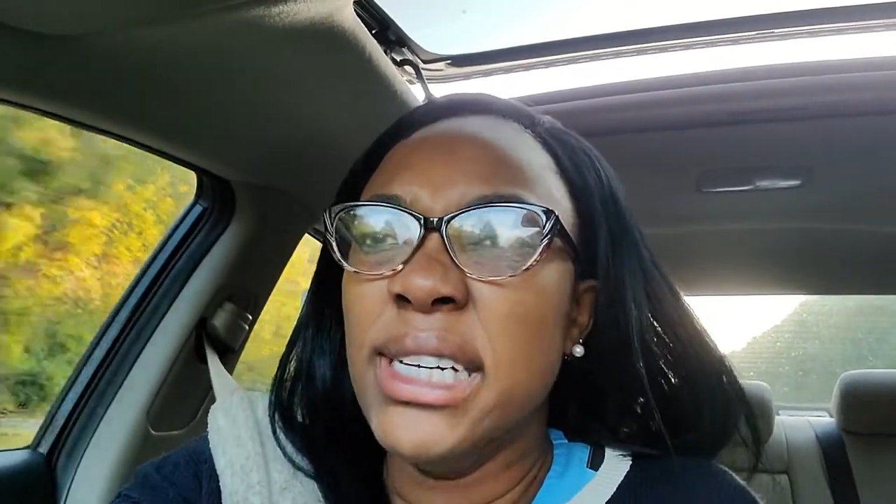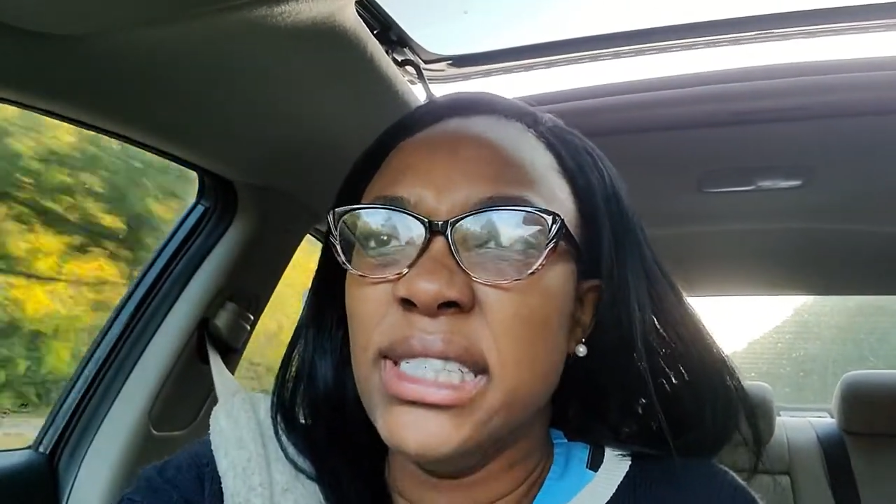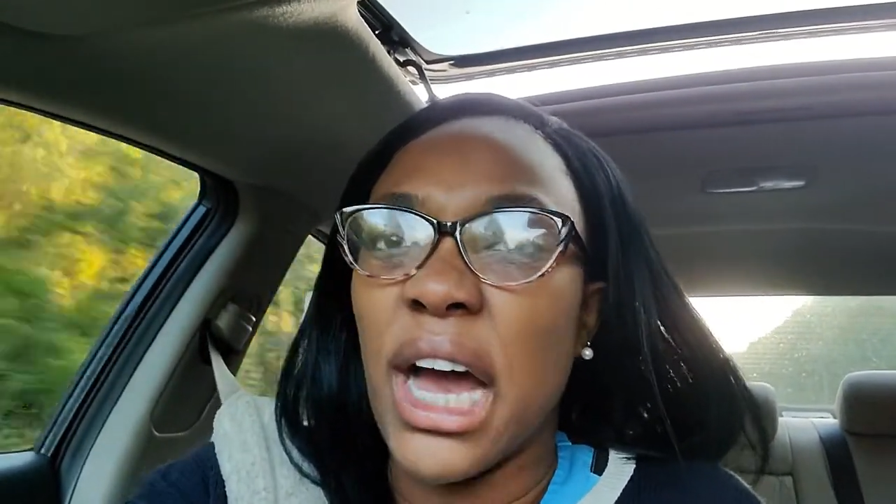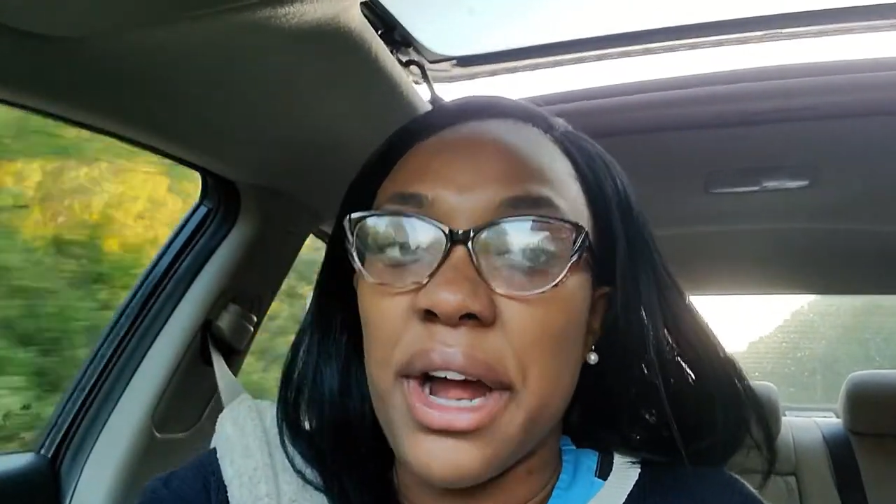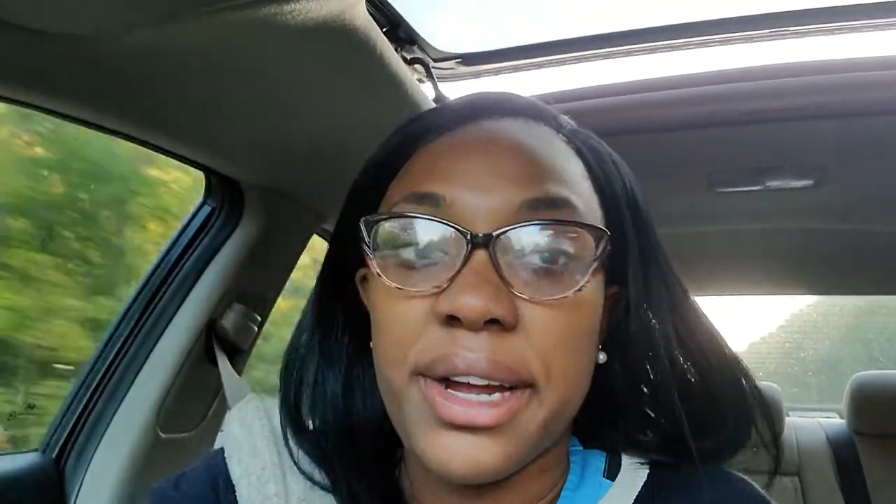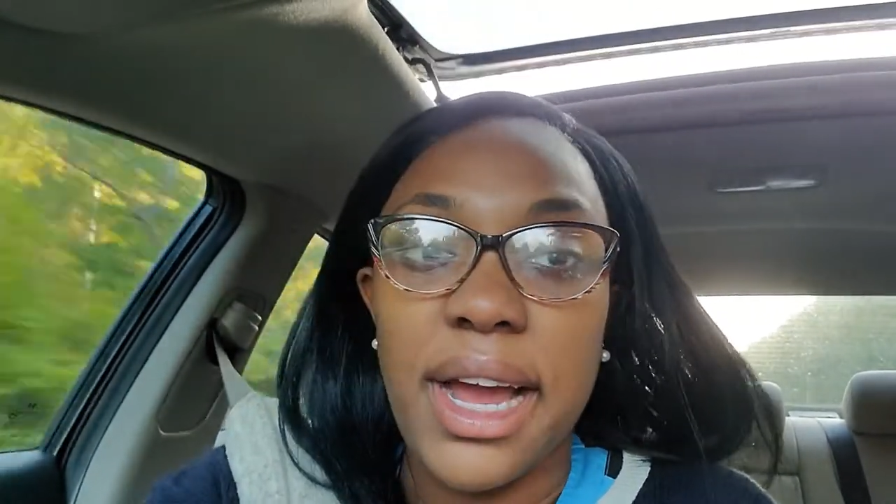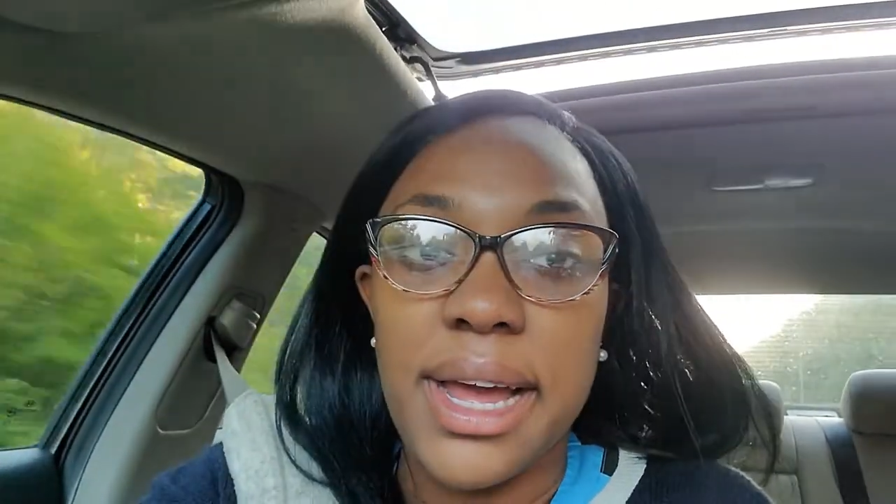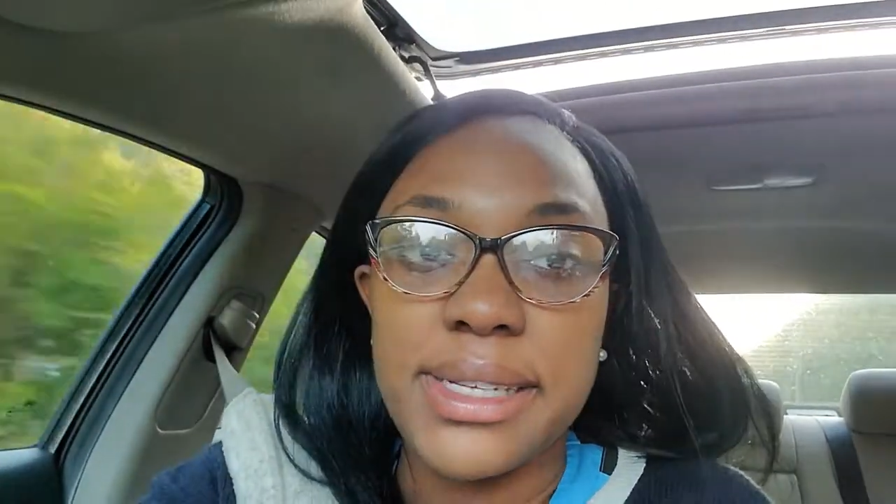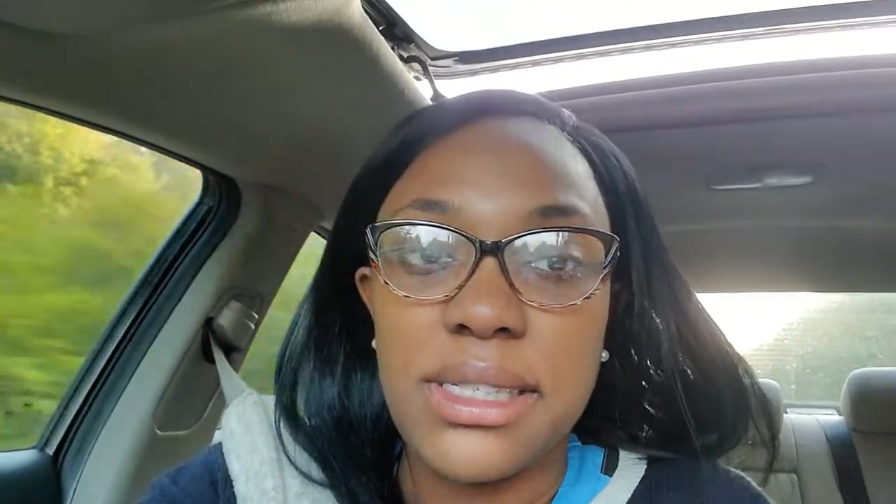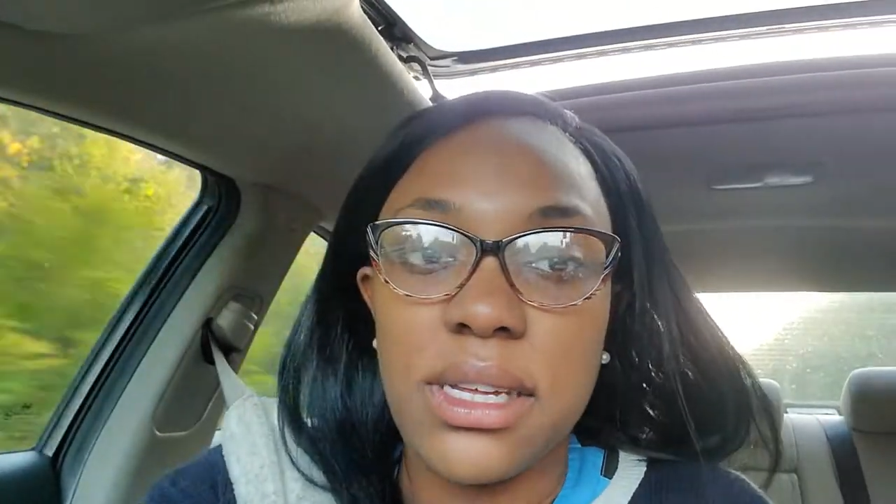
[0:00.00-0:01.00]
Sorry
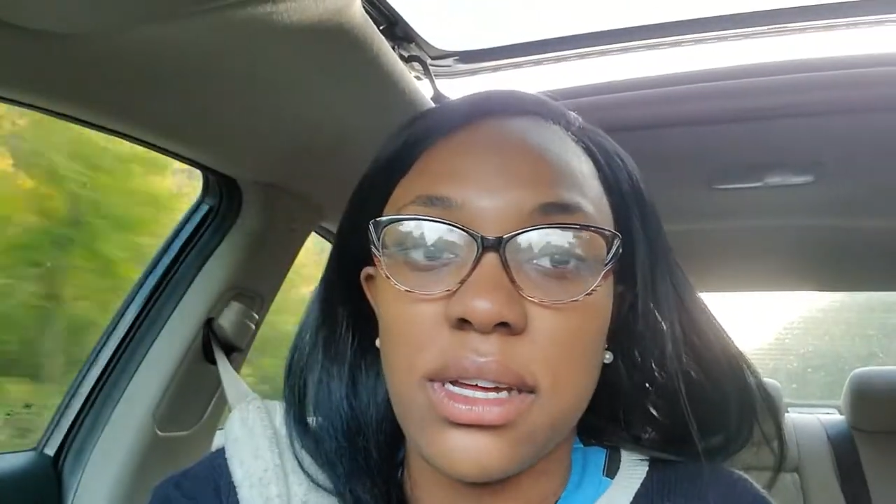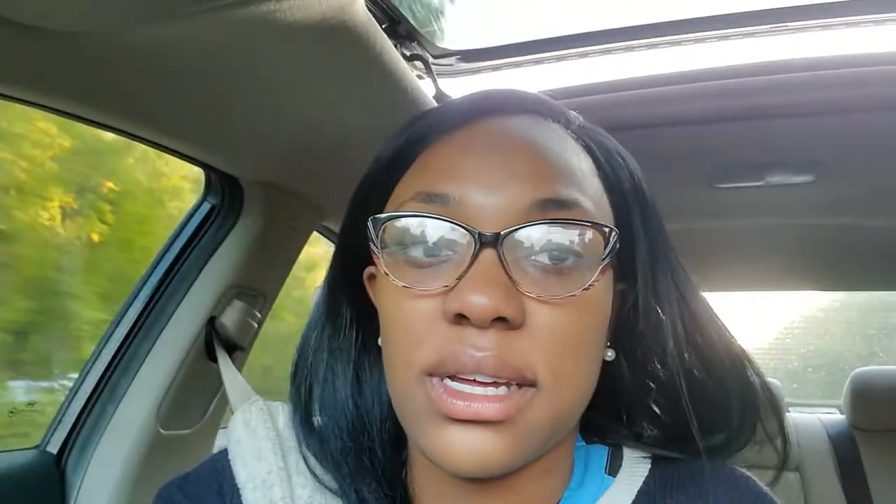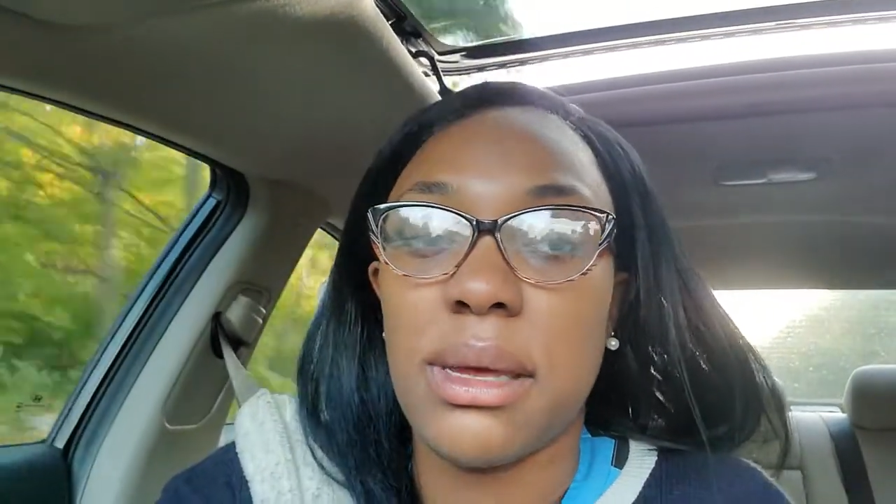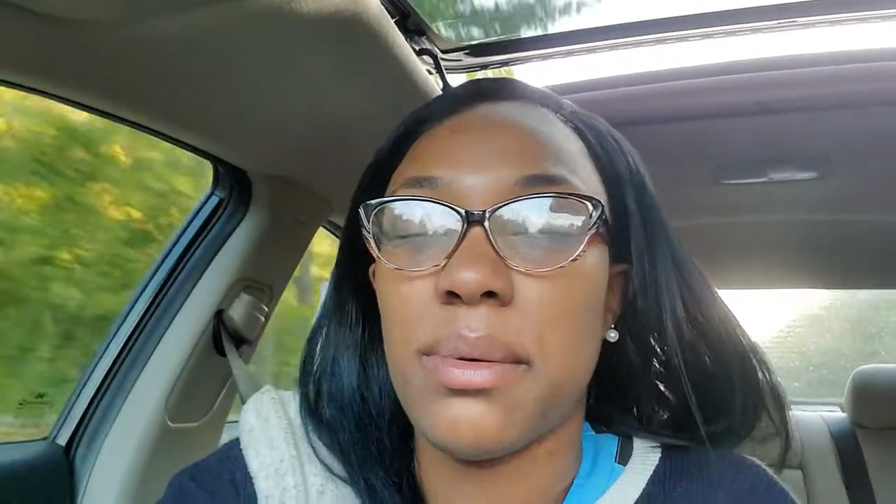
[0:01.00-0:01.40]
guys, keep